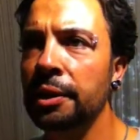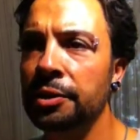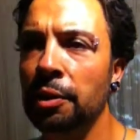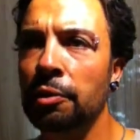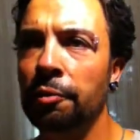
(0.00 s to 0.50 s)

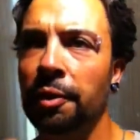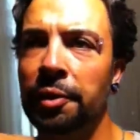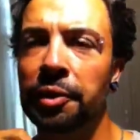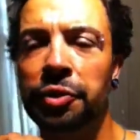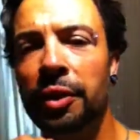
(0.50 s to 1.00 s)
there's a lot of
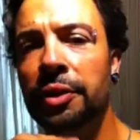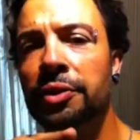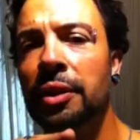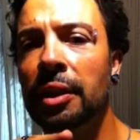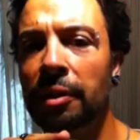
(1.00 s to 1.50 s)
other
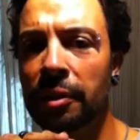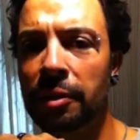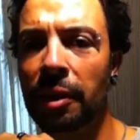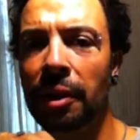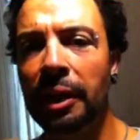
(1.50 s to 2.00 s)
sites that are
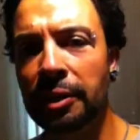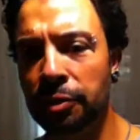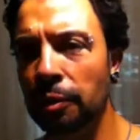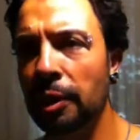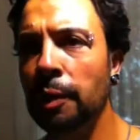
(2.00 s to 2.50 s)
kind of linked
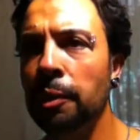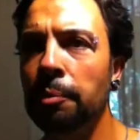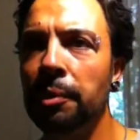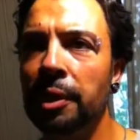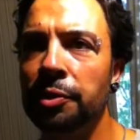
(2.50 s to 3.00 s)
to that
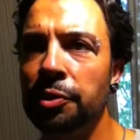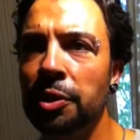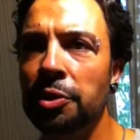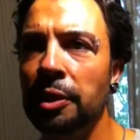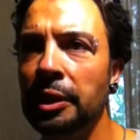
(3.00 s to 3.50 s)
one, but that's
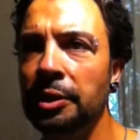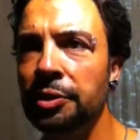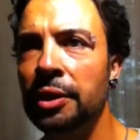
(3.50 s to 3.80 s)
essentially